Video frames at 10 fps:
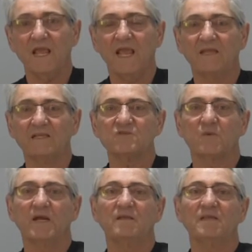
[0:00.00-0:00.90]
And this
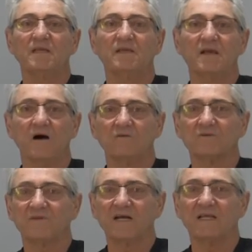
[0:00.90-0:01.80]
way the
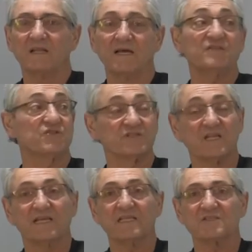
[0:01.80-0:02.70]
ultraviolet lights,
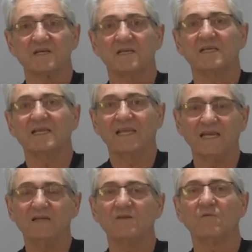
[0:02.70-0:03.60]
just like the sun, can get into